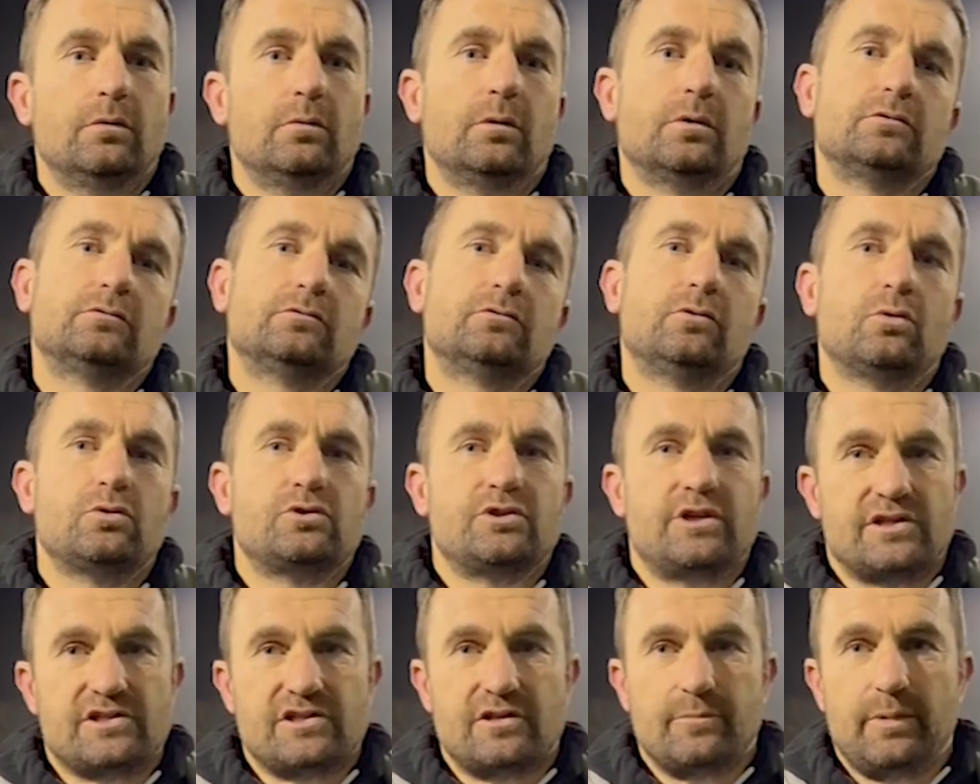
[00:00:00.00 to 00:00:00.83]
Well,
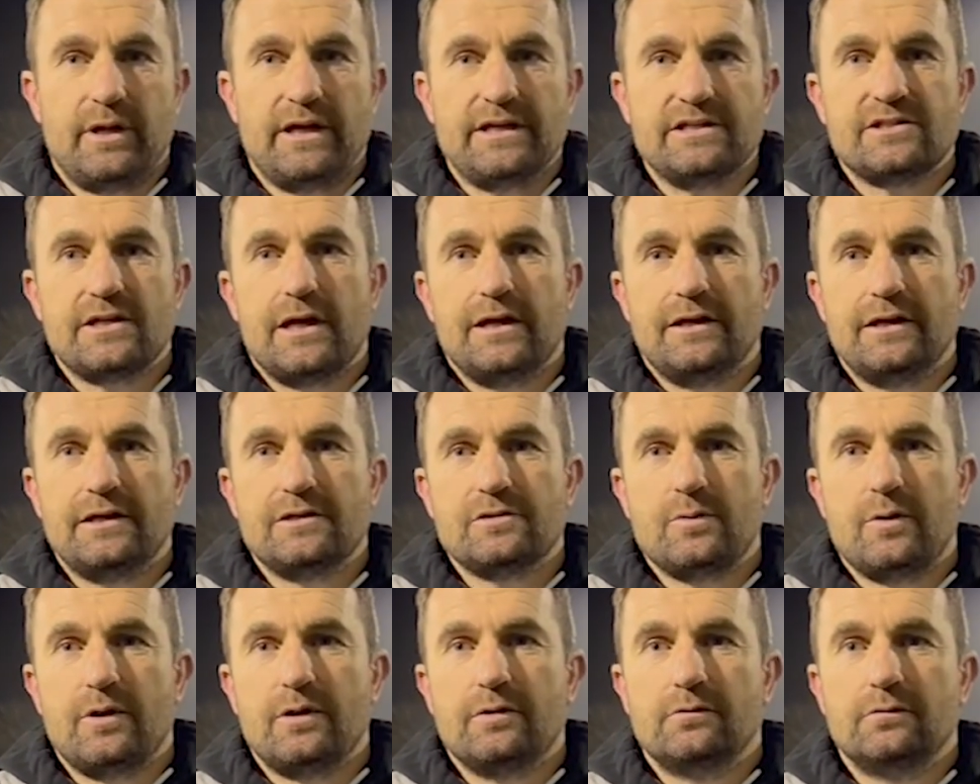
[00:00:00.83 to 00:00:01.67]
Dorchester played Saturday
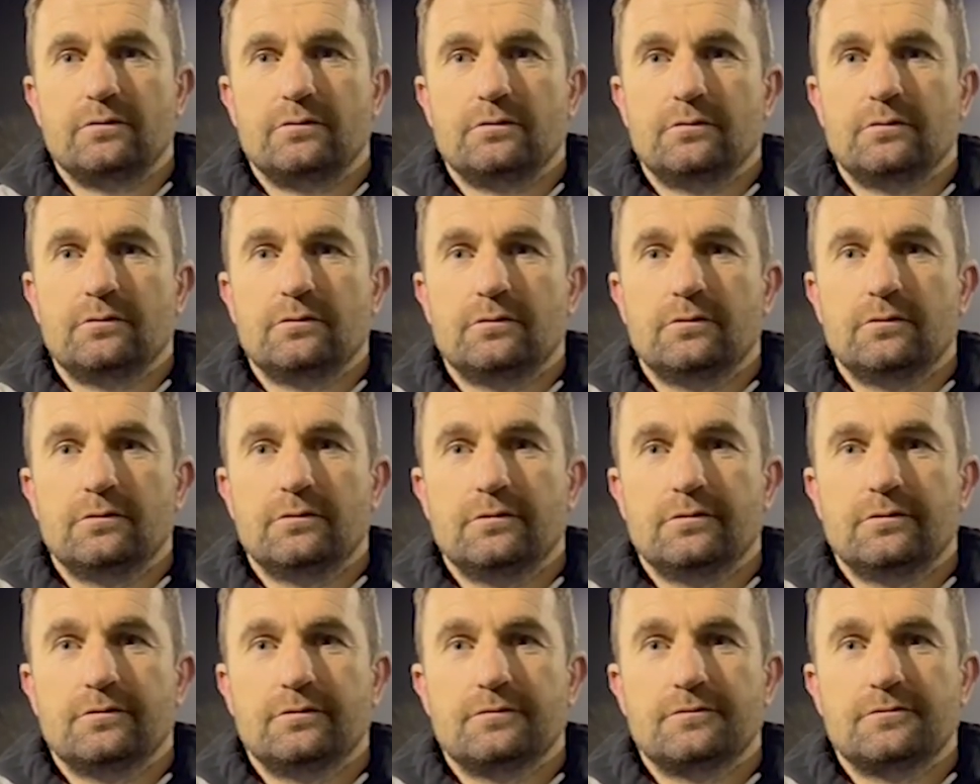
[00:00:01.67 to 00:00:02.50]
as well,
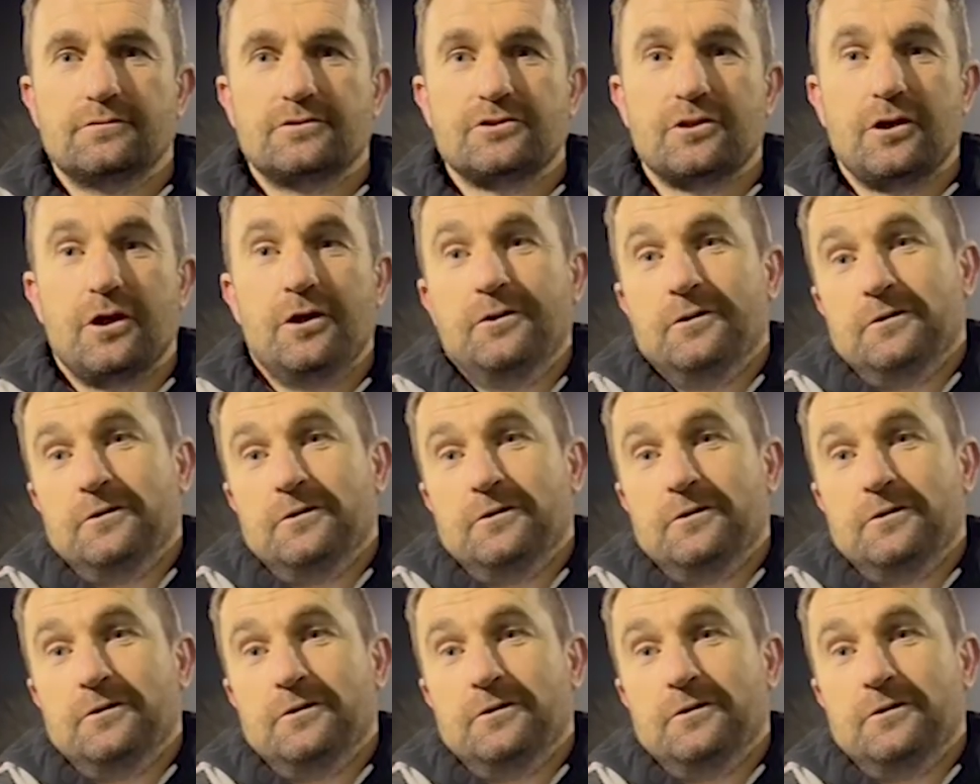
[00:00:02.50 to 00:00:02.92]
so